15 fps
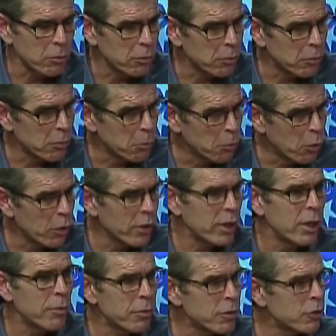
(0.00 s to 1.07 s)
more than
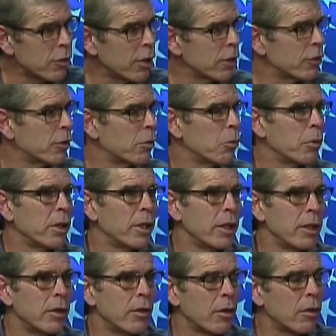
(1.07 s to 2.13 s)
infrastructure, we
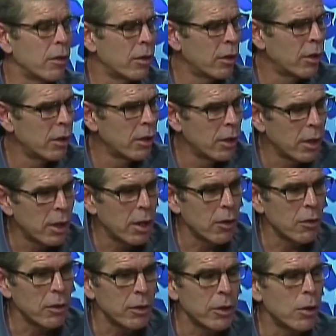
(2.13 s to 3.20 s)
need out
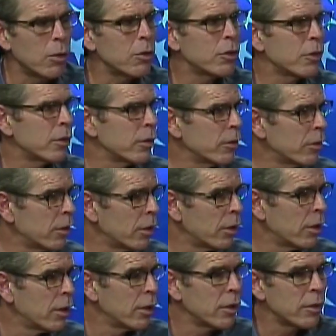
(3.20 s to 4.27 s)
on the ocean
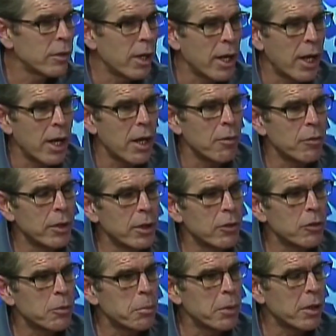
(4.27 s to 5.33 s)
to have the
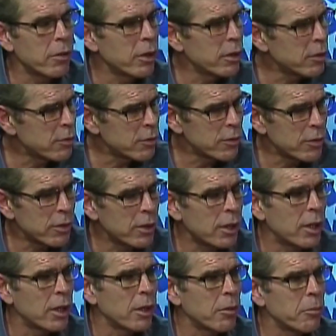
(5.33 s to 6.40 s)
experience
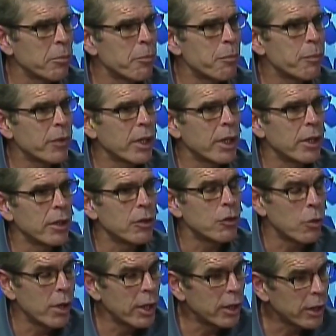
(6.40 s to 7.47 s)
and the
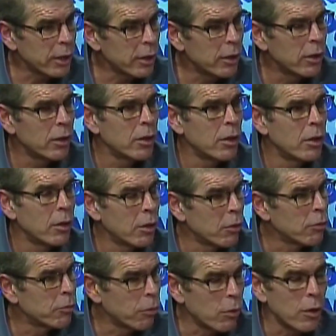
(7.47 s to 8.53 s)
training
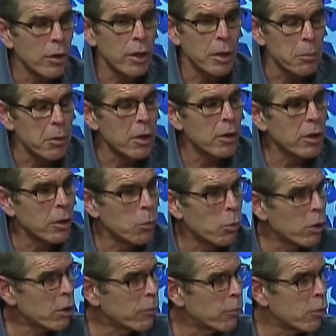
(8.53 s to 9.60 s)
for an American
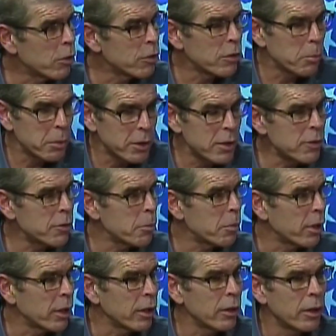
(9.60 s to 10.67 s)
workforce to
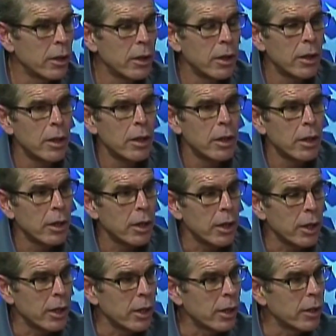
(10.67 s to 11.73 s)
participate.
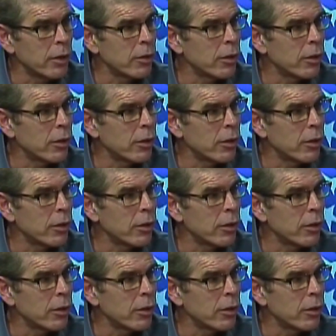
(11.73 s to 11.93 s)
And